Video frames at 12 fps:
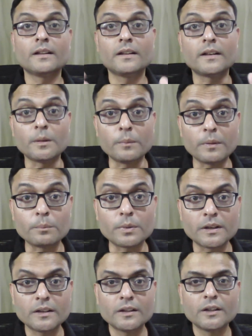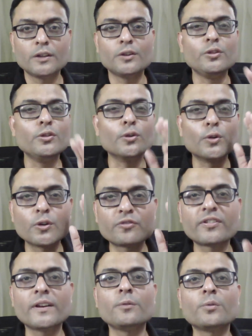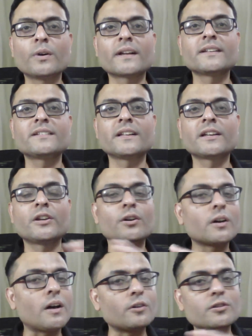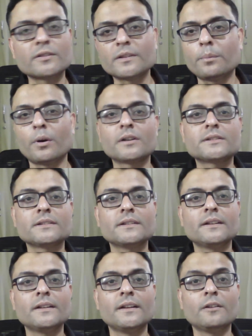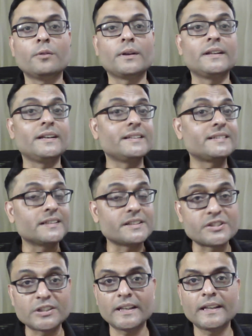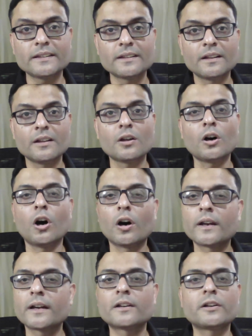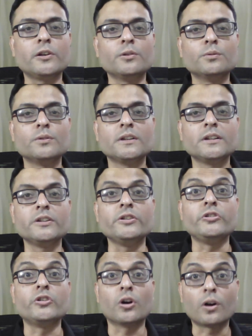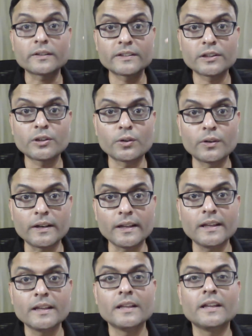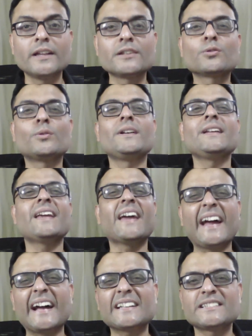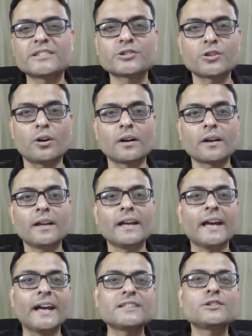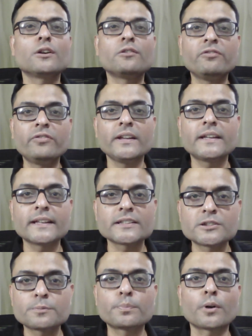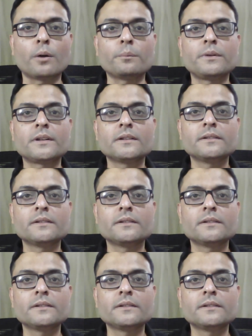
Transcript: Remember, no framework is secure out of the box, whether it's a chain or a crew. Your security is only as strong as your weakest prompt.